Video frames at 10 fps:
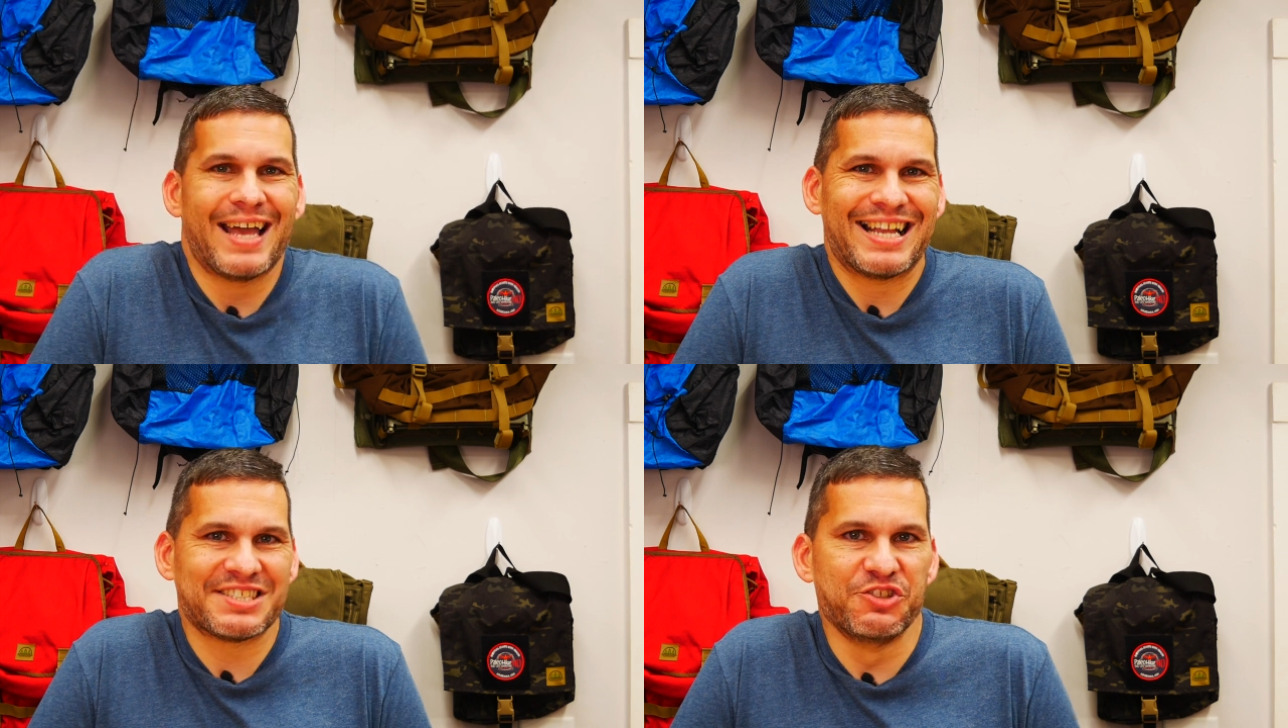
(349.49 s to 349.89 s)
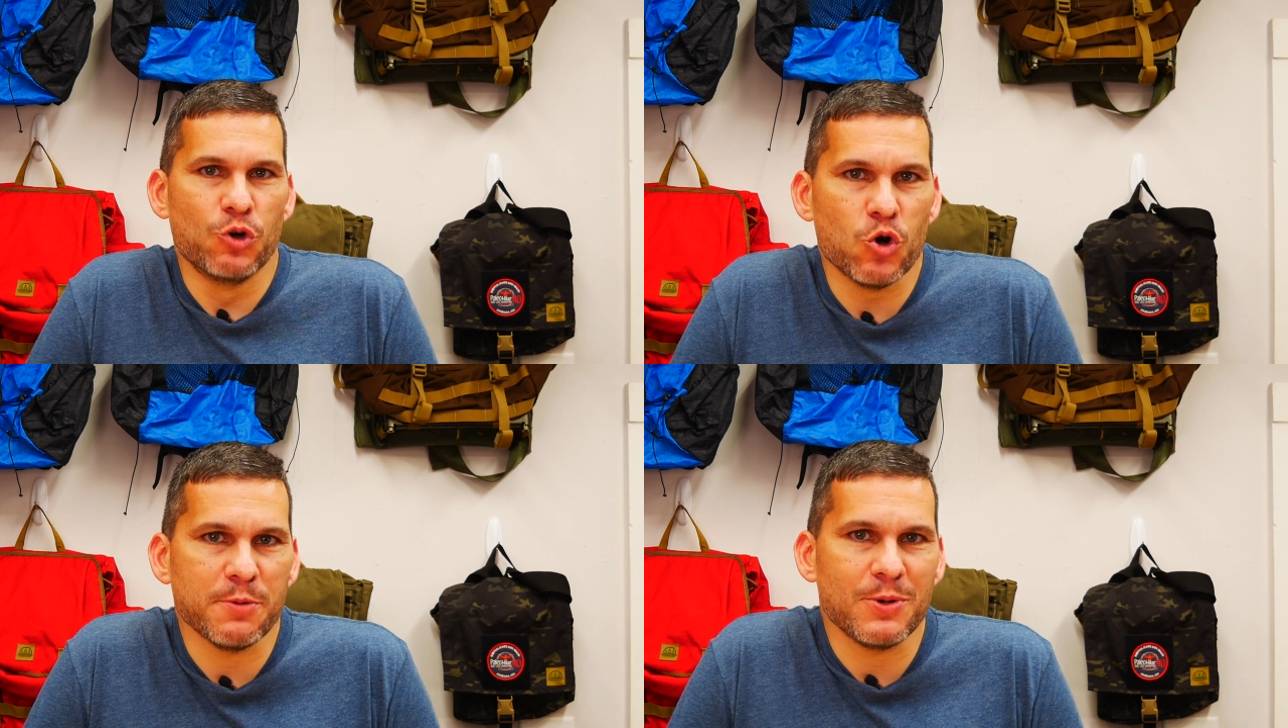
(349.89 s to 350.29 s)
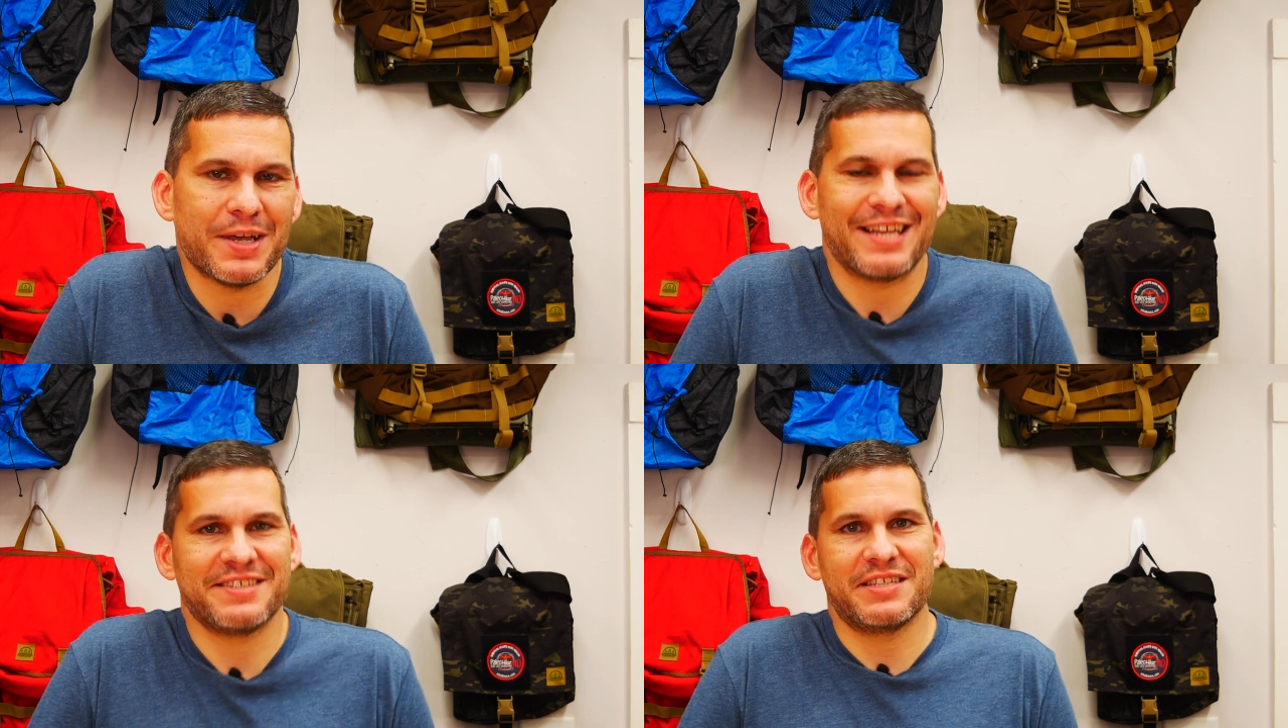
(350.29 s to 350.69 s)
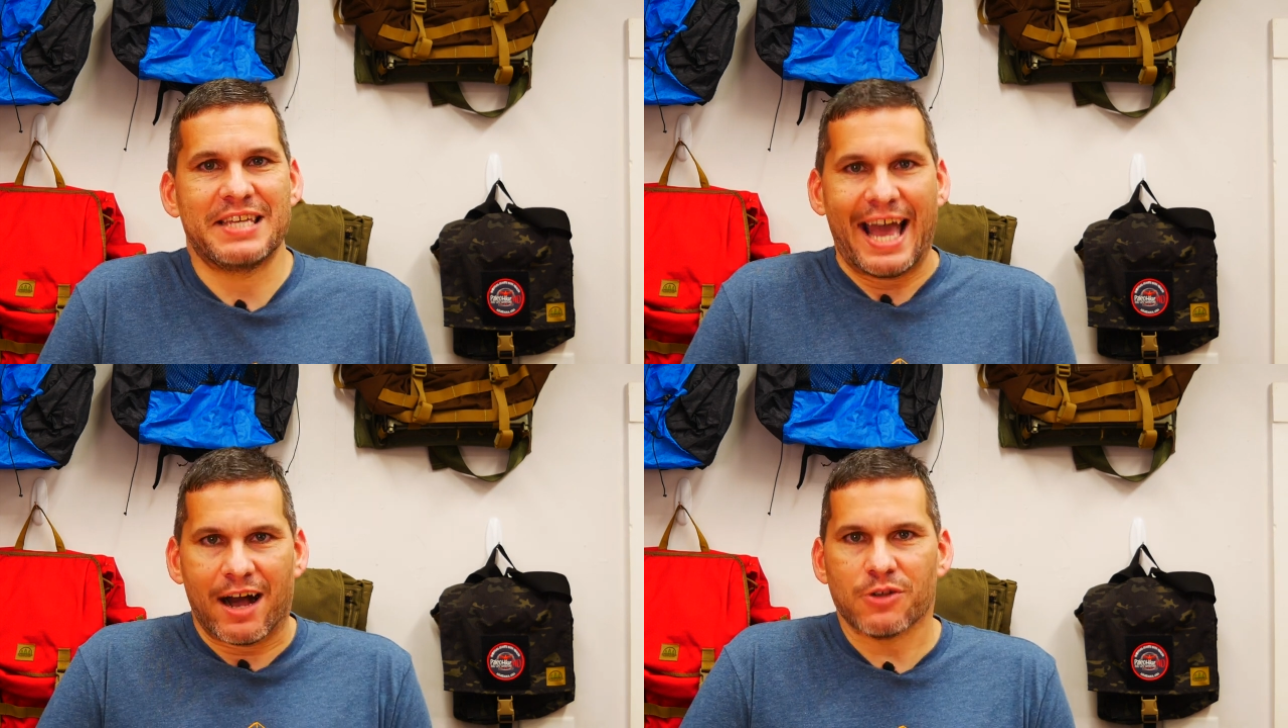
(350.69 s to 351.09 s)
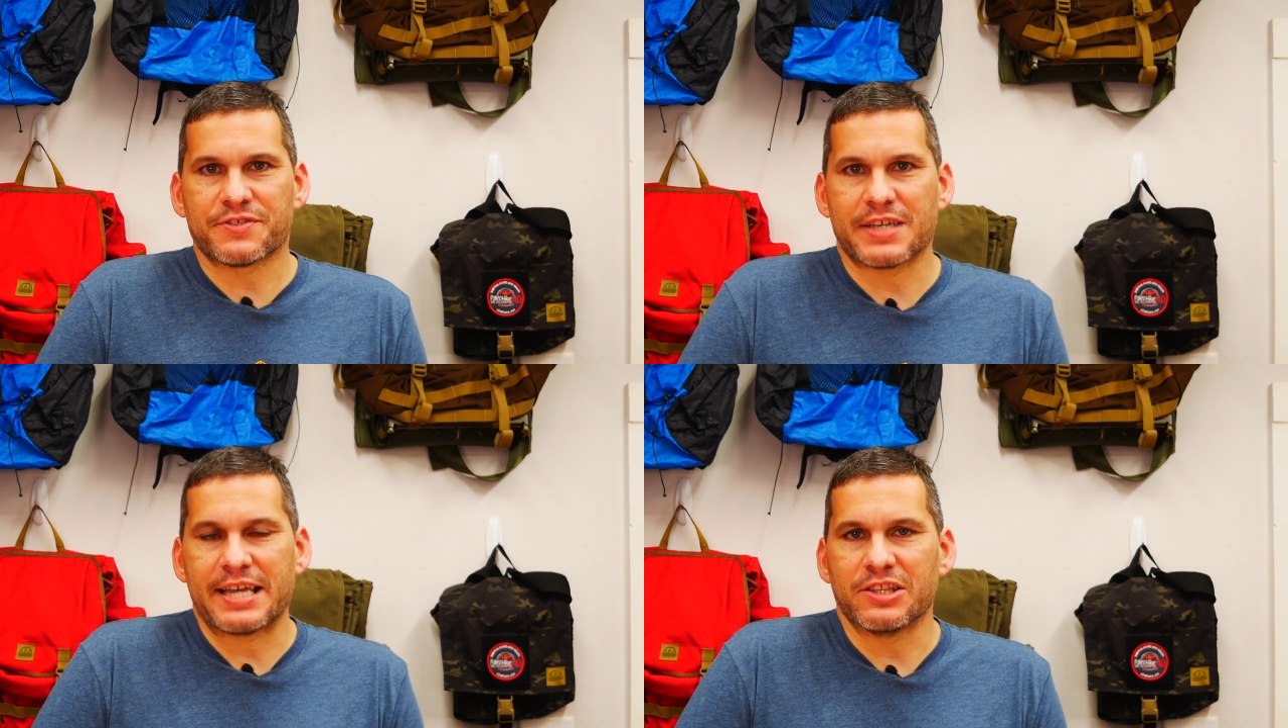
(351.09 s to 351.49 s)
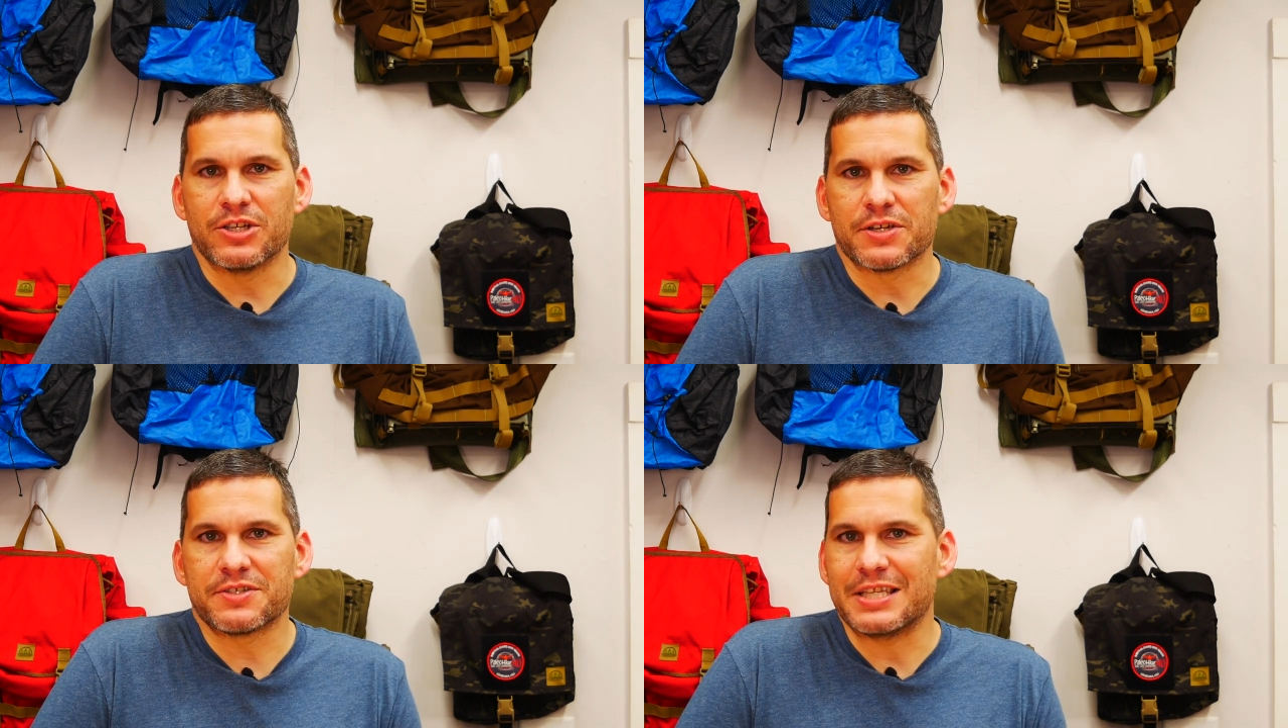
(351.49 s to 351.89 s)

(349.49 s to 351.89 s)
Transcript: As normal as the outside looks,